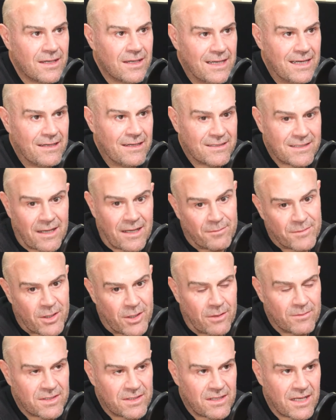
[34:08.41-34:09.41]
and
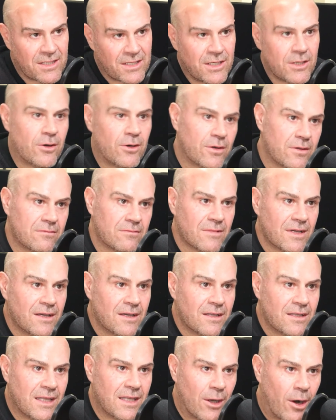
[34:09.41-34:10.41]
sometimes has actually gone
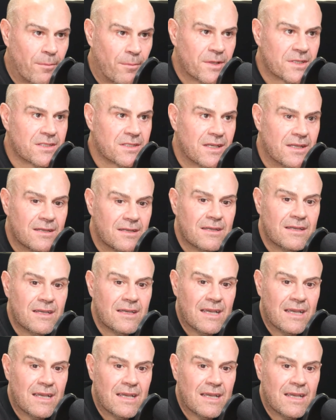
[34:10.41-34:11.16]
the opposite.